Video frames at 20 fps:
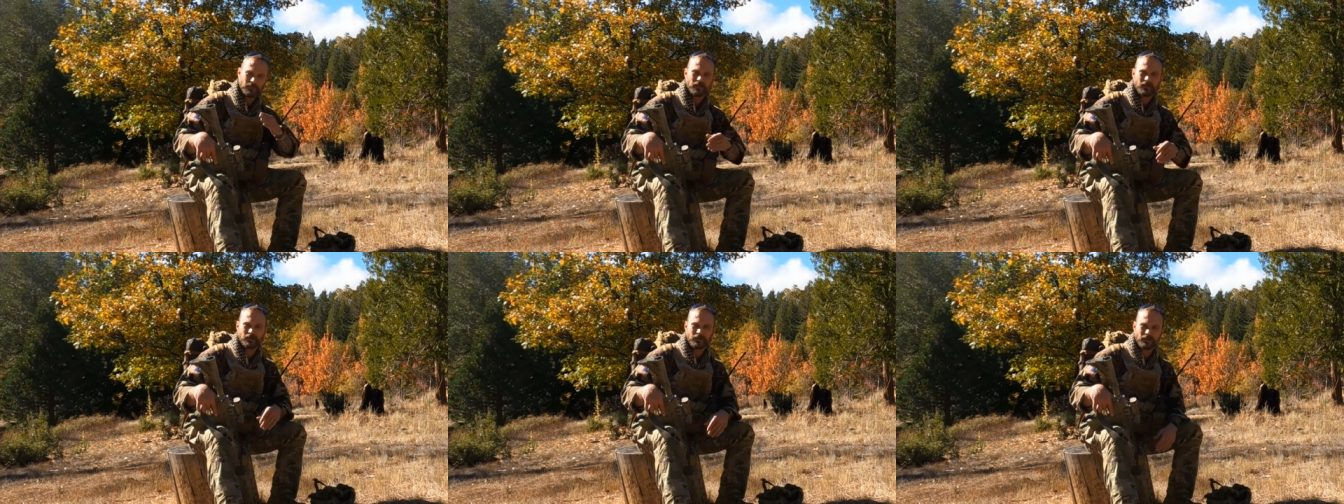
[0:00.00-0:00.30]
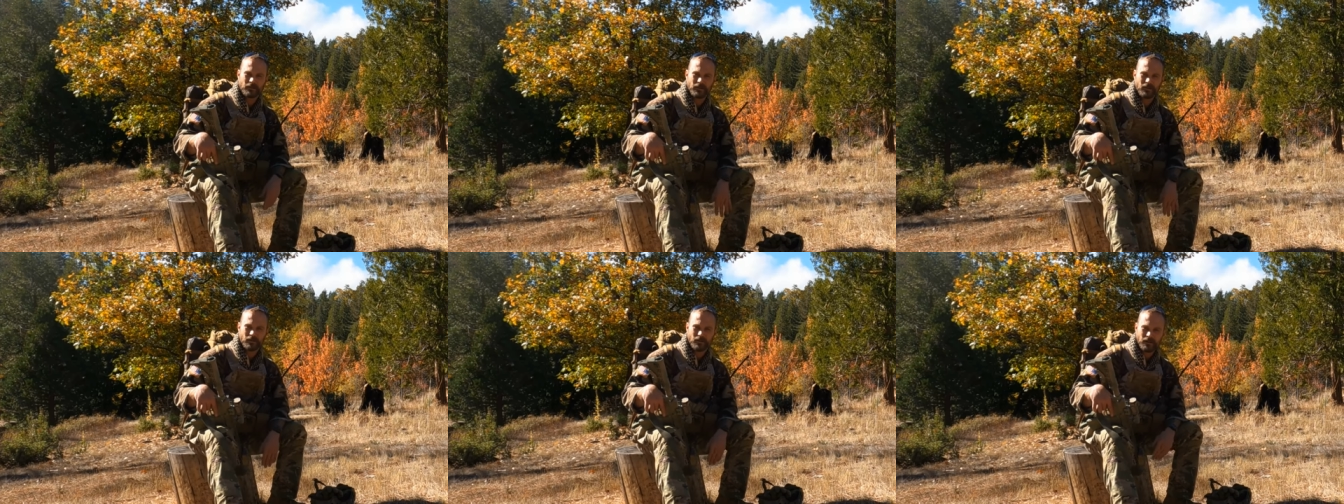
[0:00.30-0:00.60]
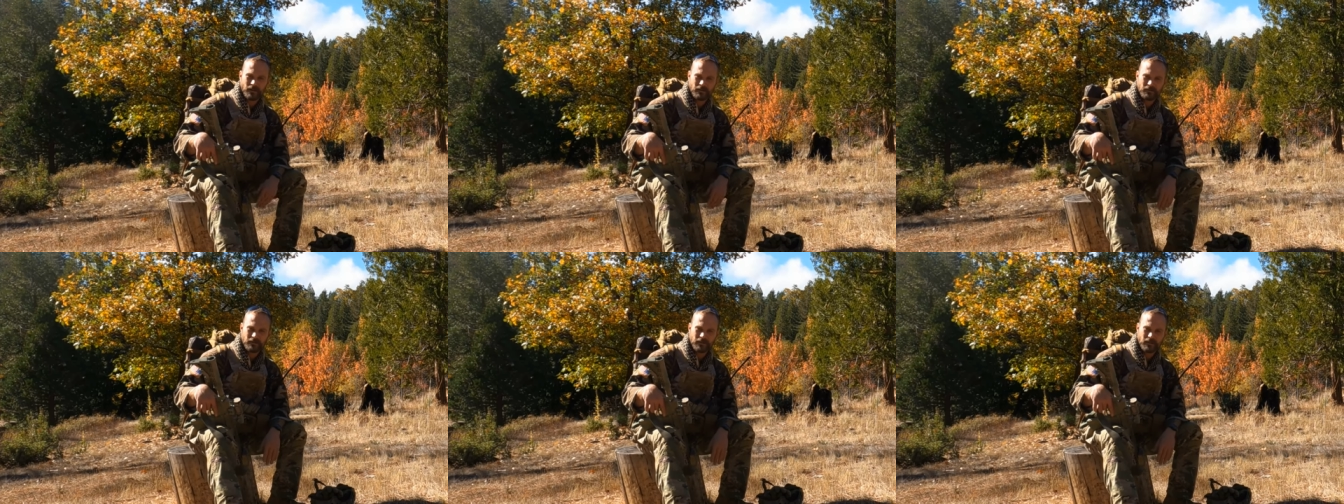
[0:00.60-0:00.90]
I'll see
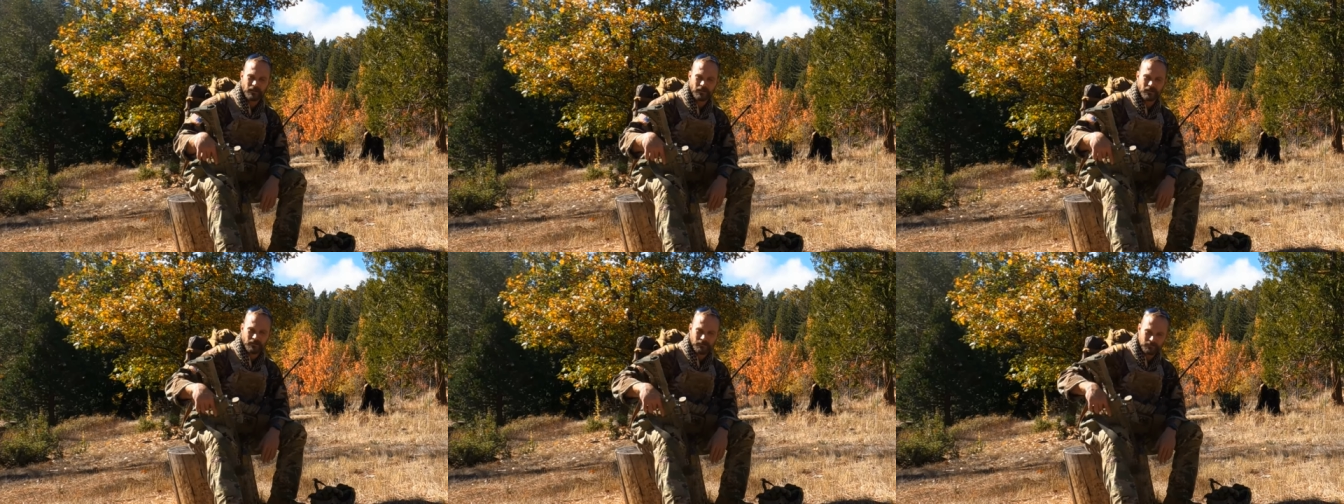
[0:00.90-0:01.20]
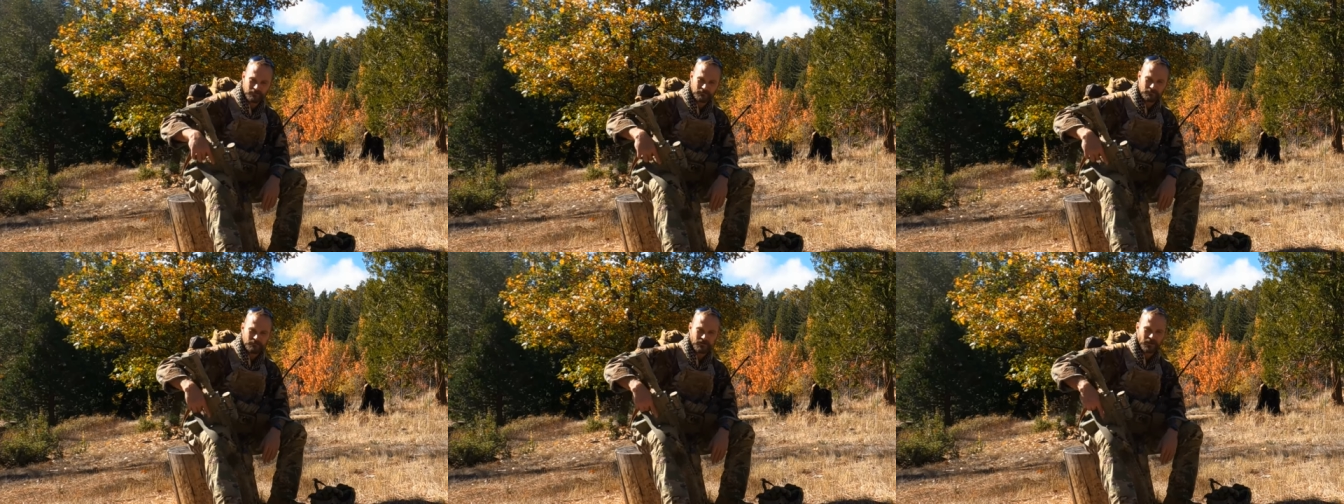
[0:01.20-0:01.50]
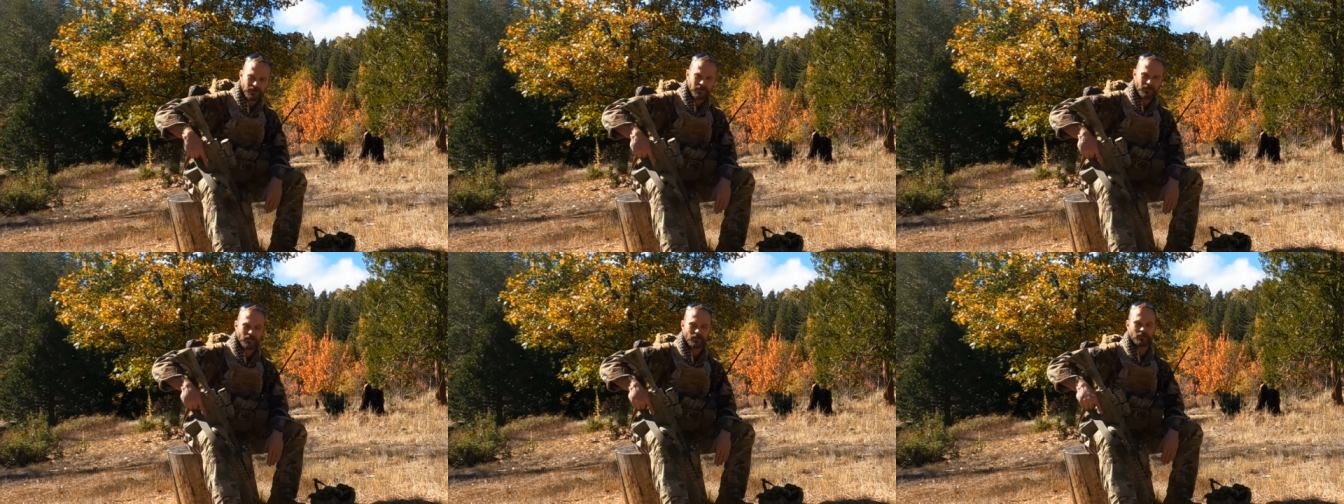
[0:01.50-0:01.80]
y'all out there.
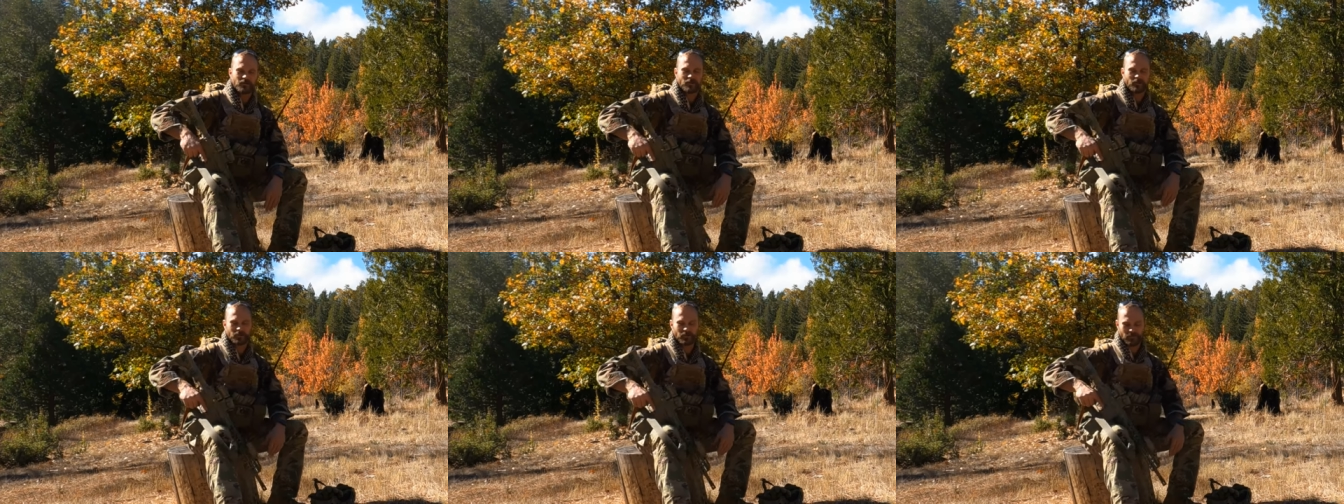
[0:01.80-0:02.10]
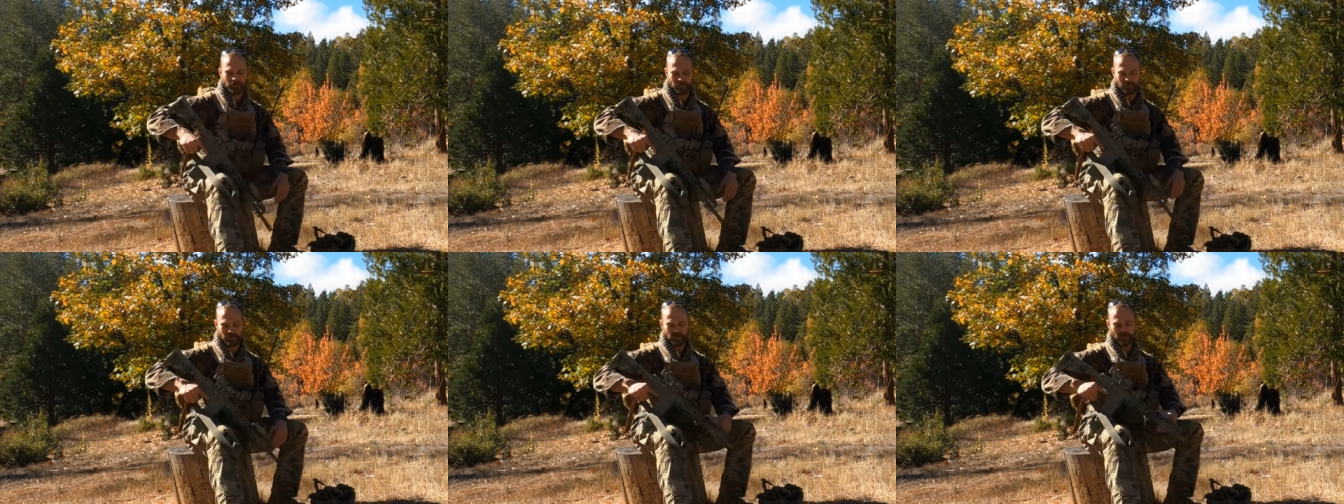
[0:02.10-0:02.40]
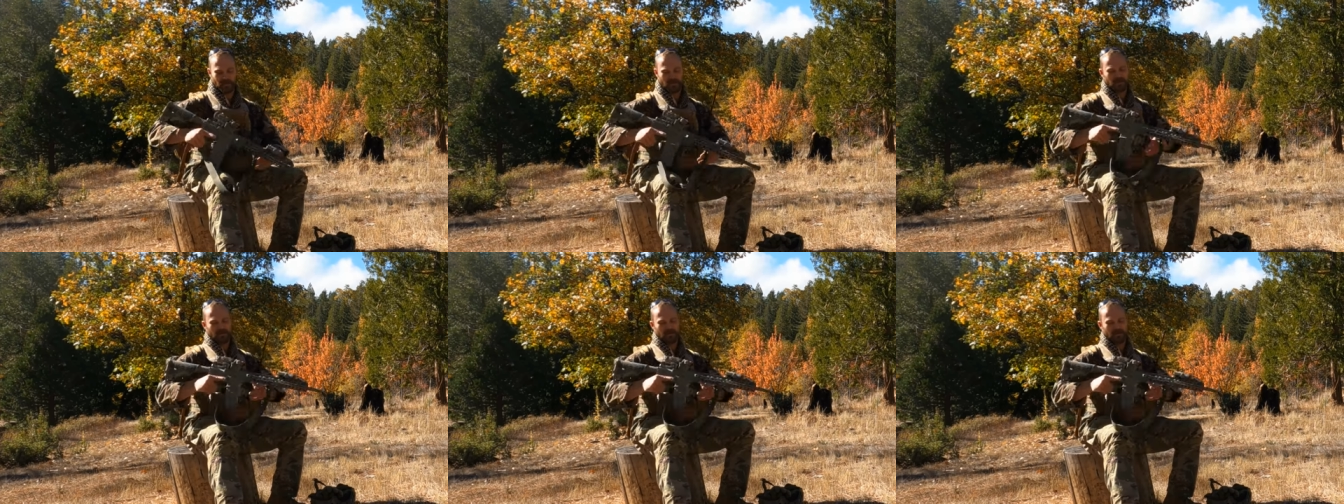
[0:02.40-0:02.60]
Take care of yourselves.